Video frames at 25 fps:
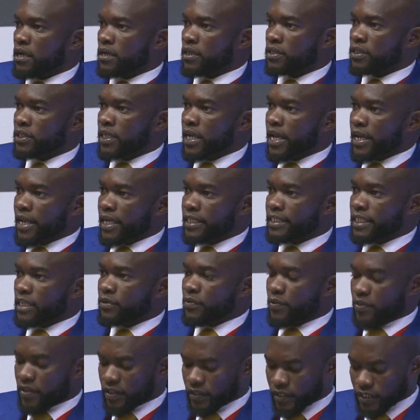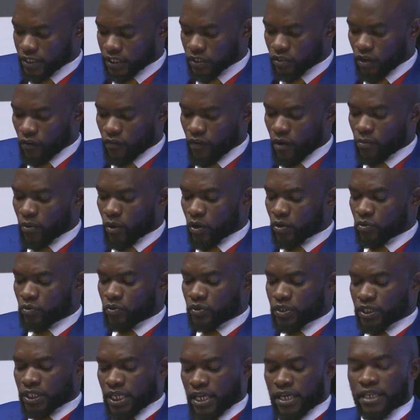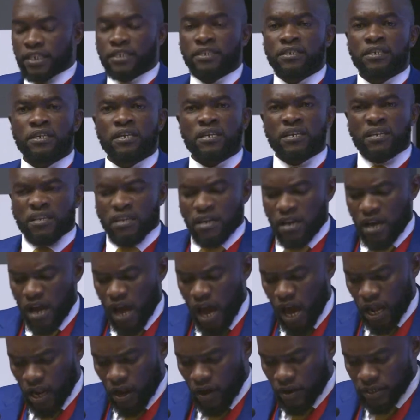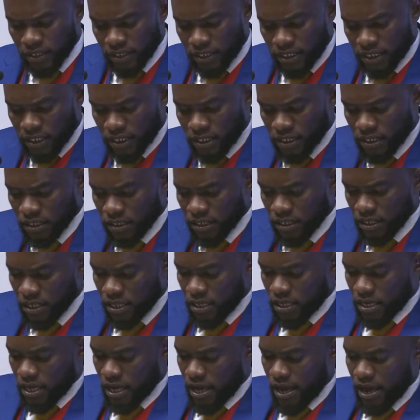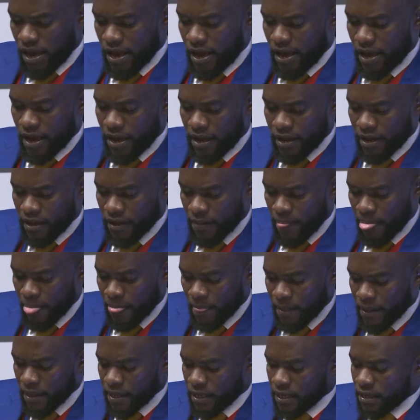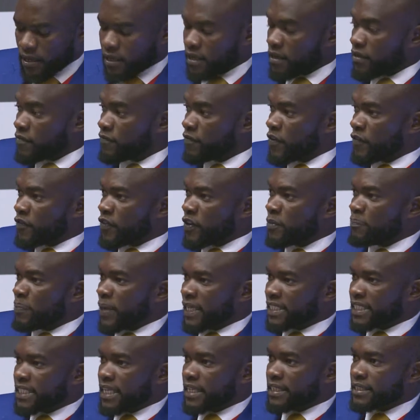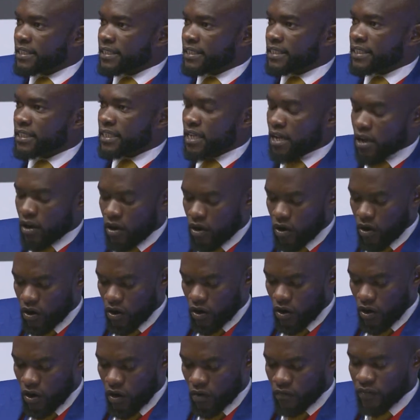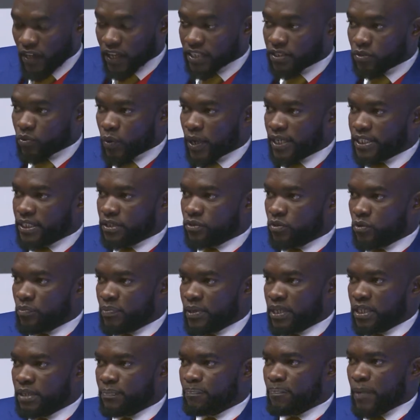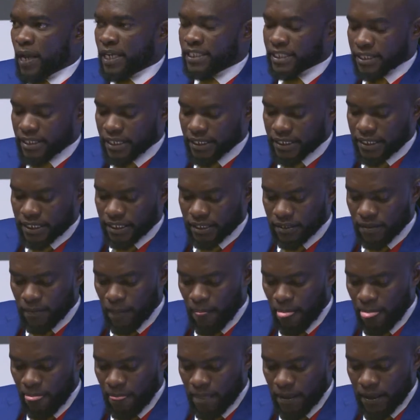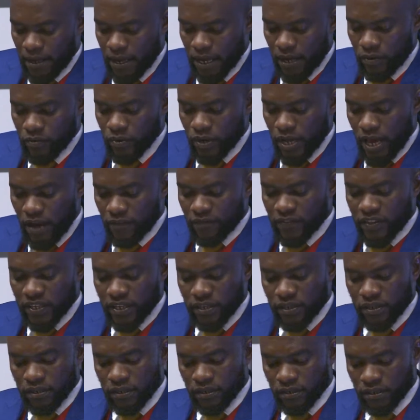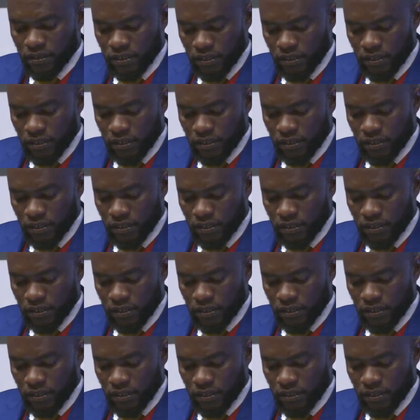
generated within the city of Gaborone, we would say around 15% of that waste will be plastics, and we'll have the